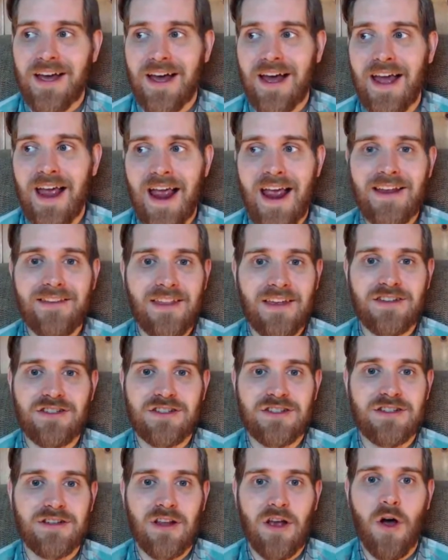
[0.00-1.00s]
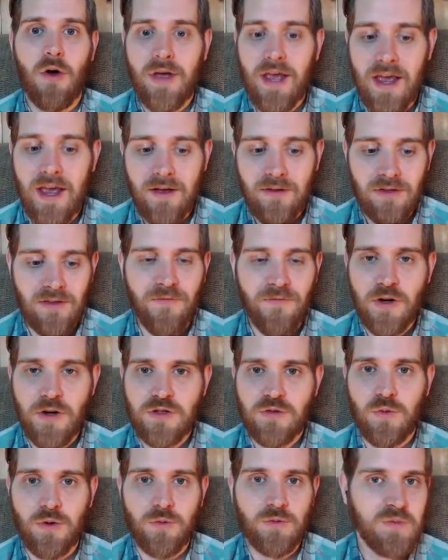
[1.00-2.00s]
And they just, okay, the
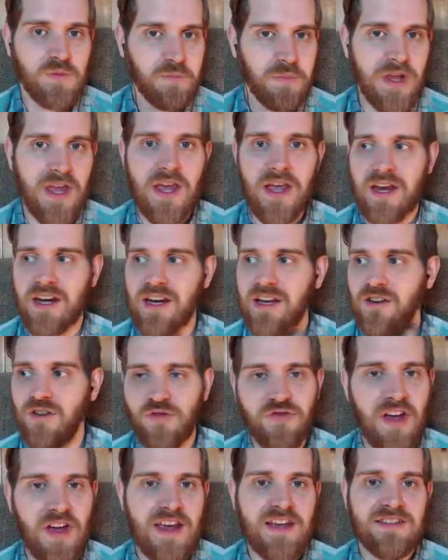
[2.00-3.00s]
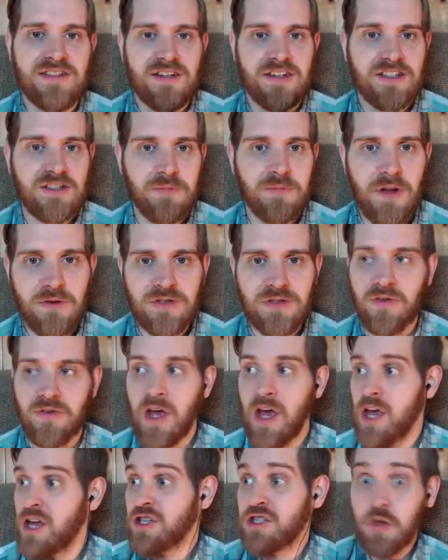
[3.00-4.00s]
first one was big and in your face and explosive.
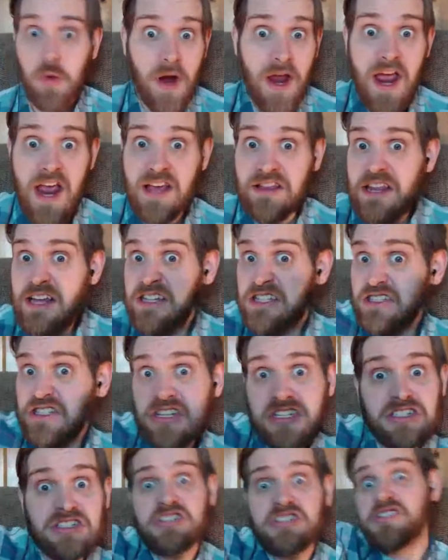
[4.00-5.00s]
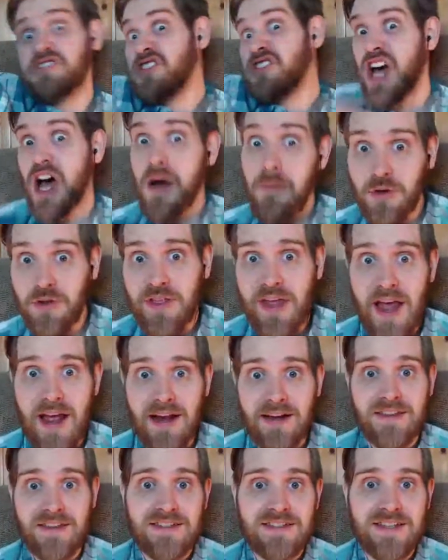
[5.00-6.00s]
So, hey, let's just double
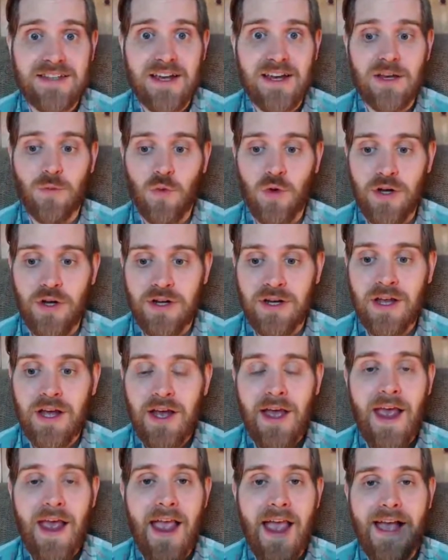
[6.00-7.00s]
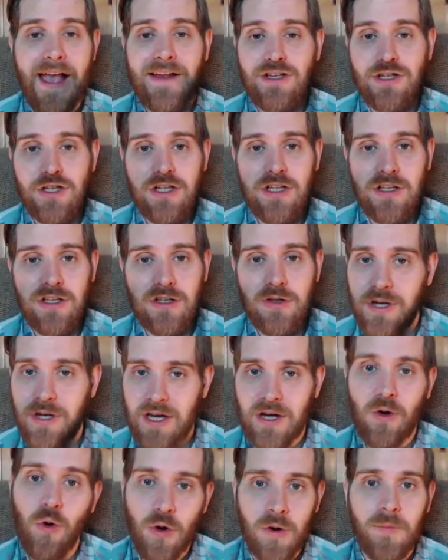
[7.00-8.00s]
that in the second one. And you
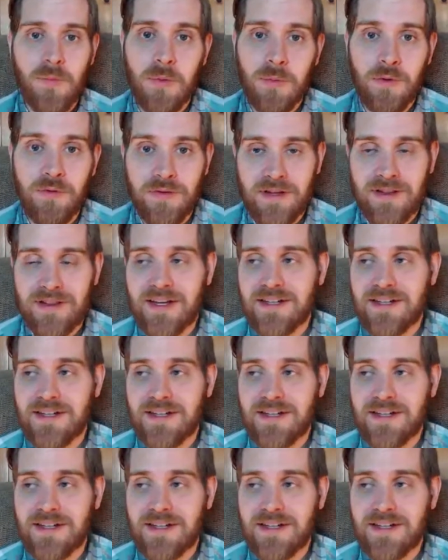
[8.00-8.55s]
get a horrible movie.